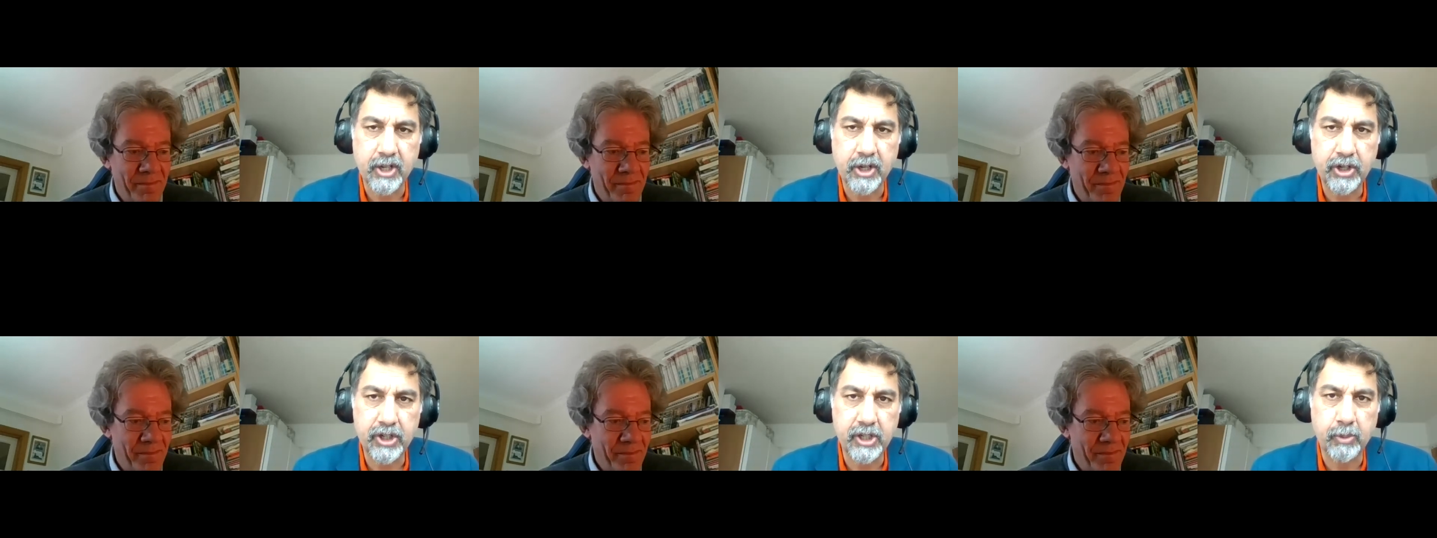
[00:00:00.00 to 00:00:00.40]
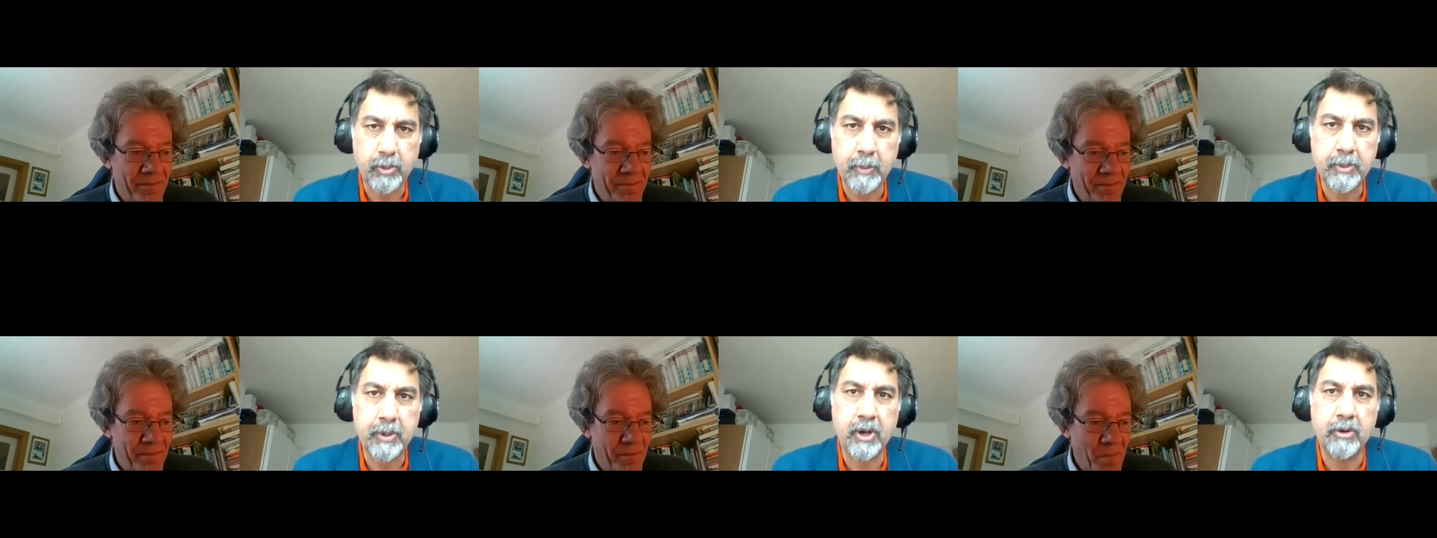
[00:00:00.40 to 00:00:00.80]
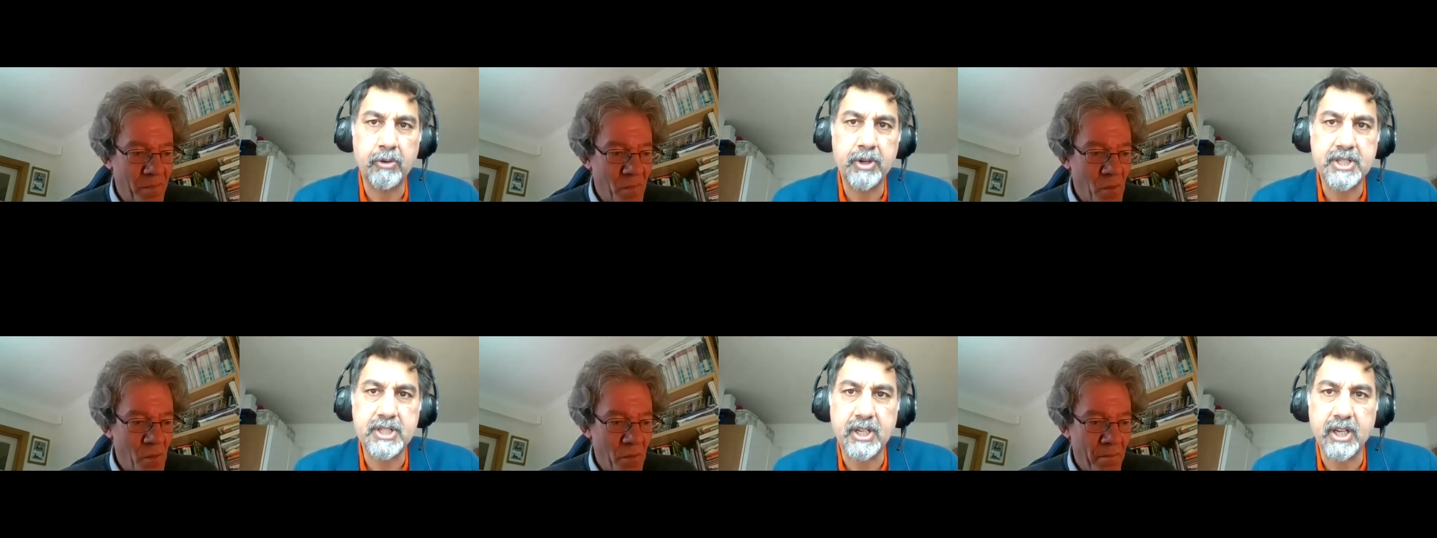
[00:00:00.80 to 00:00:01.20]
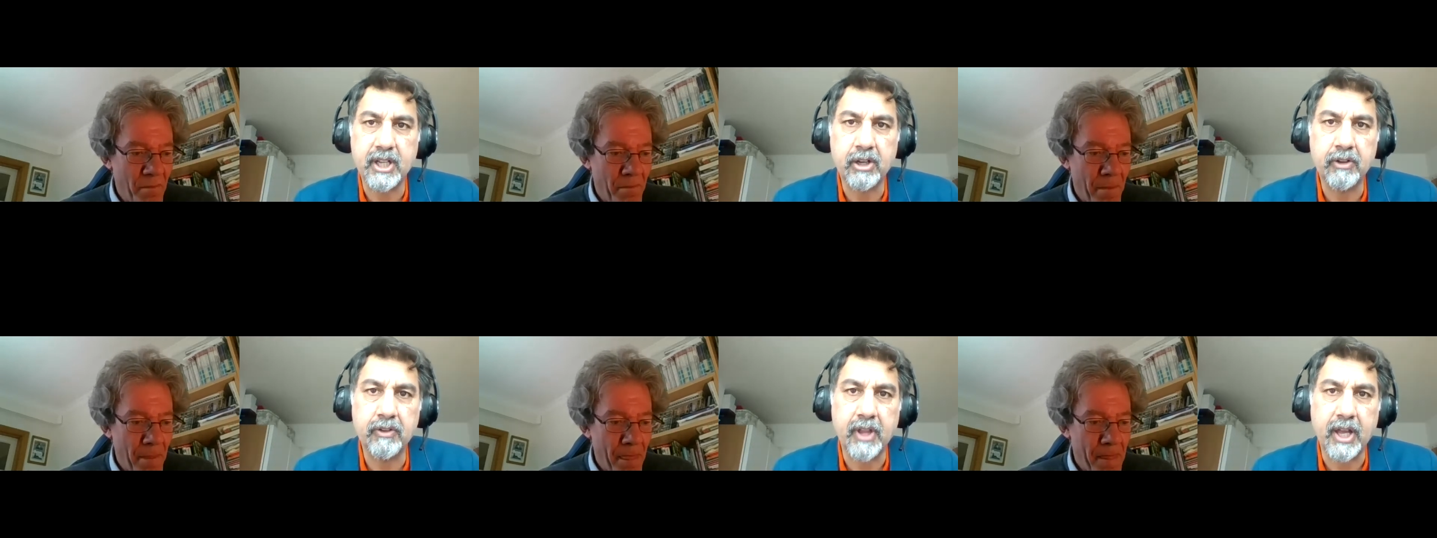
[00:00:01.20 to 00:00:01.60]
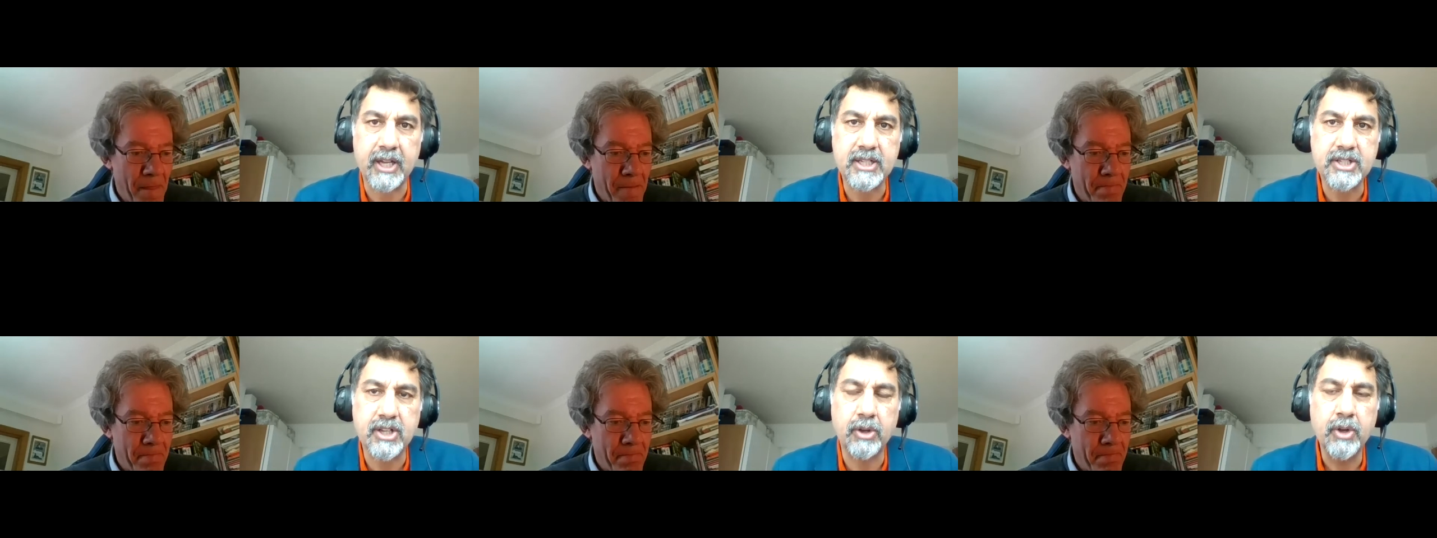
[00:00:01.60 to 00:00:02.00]
Speaker 1: you did a webinar recently on that.
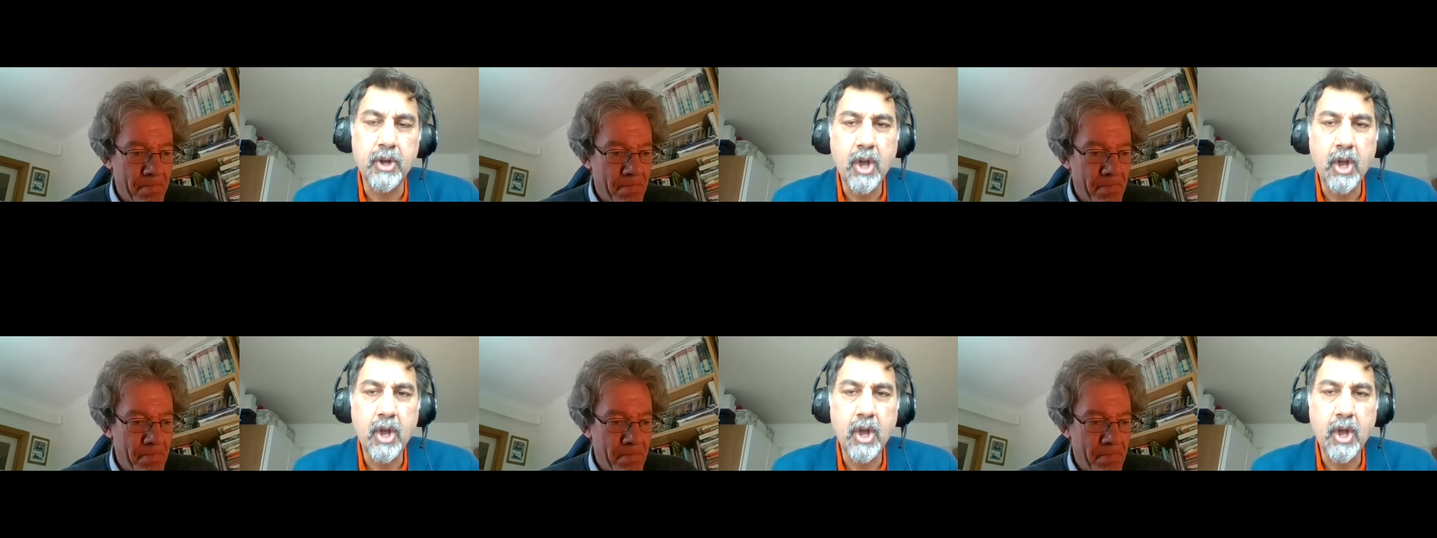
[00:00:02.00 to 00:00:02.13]
So